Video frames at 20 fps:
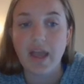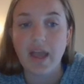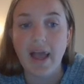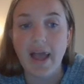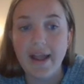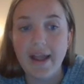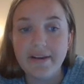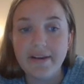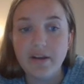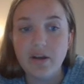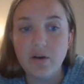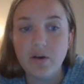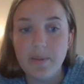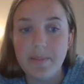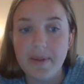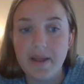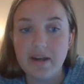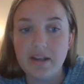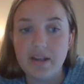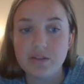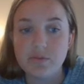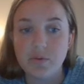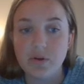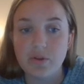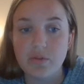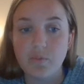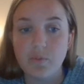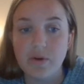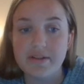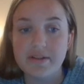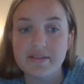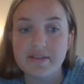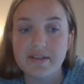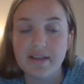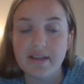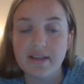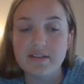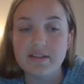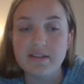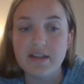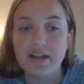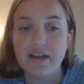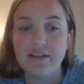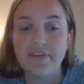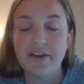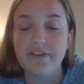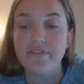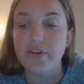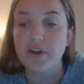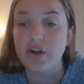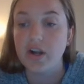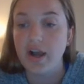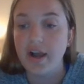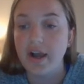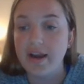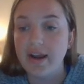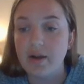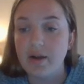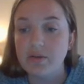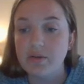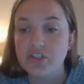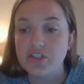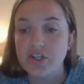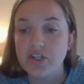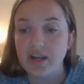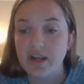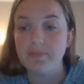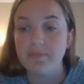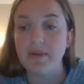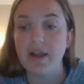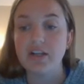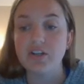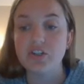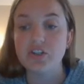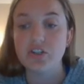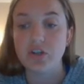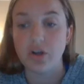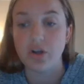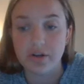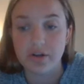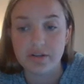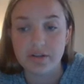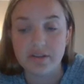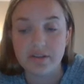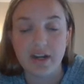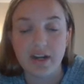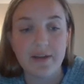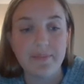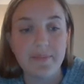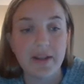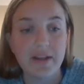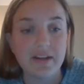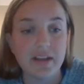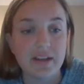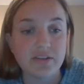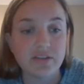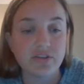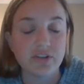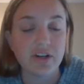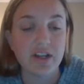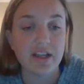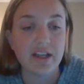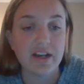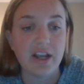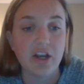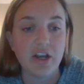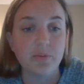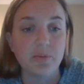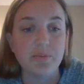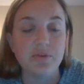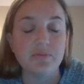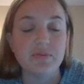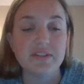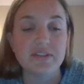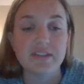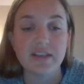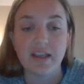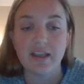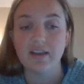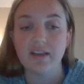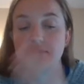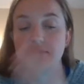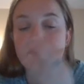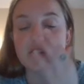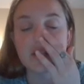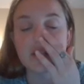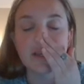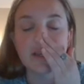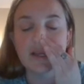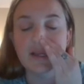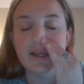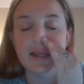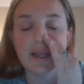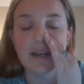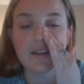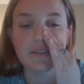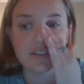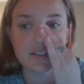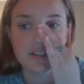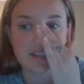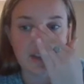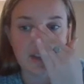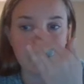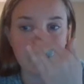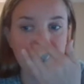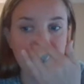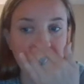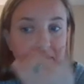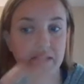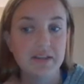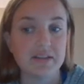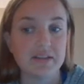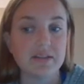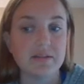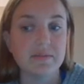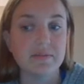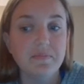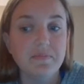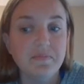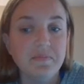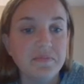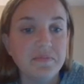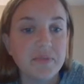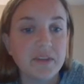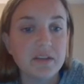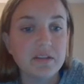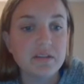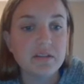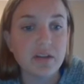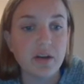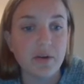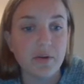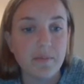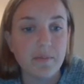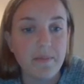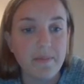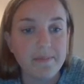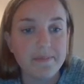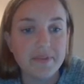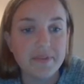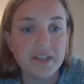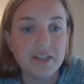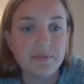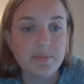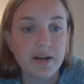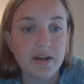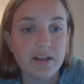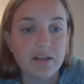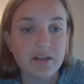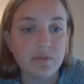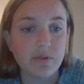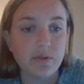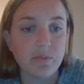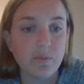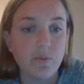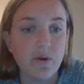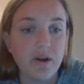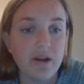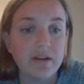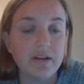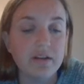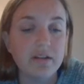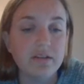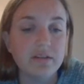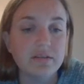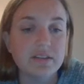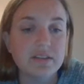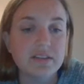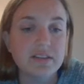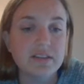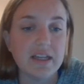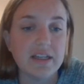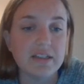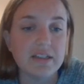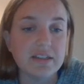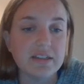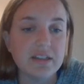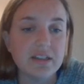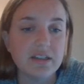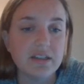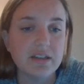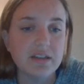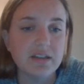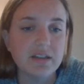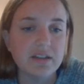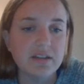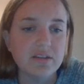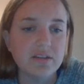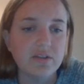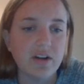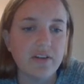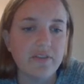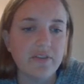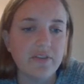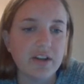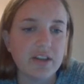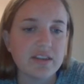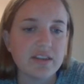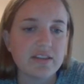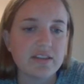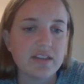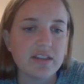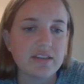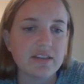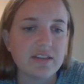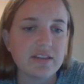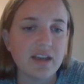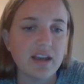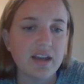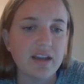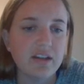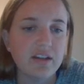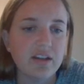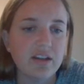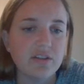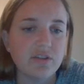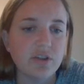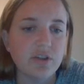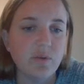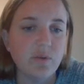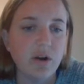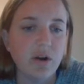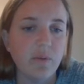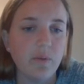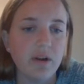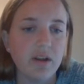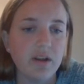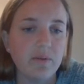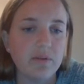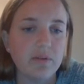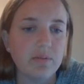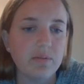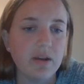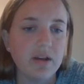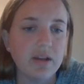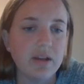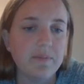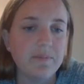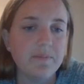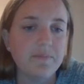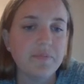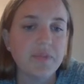I know a penny is worth 1 cent, and if I forgot, I would check my chart that I made yesterday, and I hope you saved in a safe place. So this penny is worth 1 cent. Do not forget the cent sign because you are working with money.